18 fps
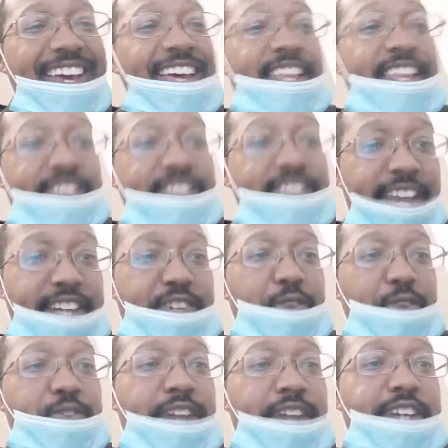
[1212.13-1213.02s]
Thank
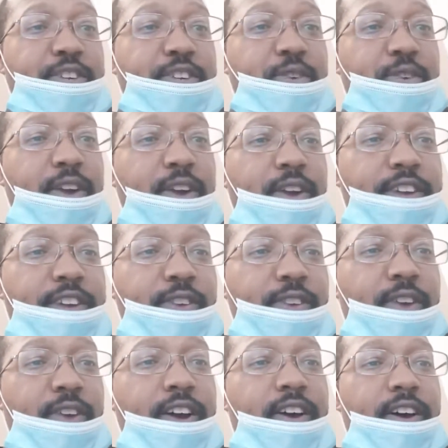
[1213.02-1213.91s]
you,
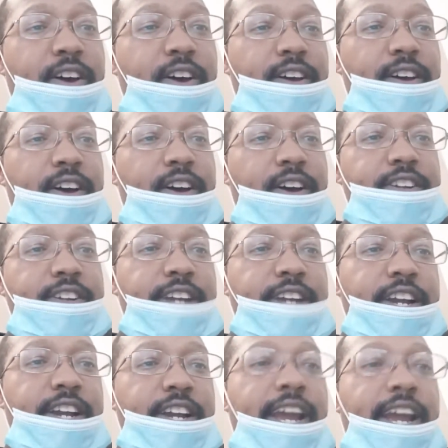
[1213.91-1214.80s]
Underground Auditor.
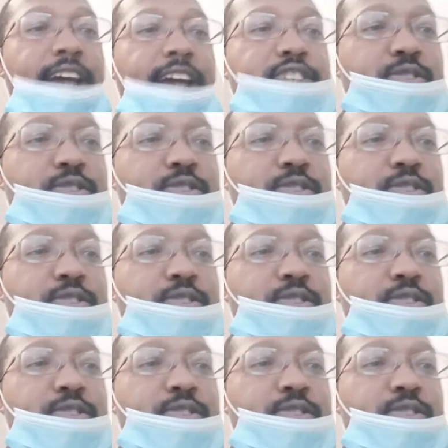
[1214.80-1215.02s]
Yeah, Castle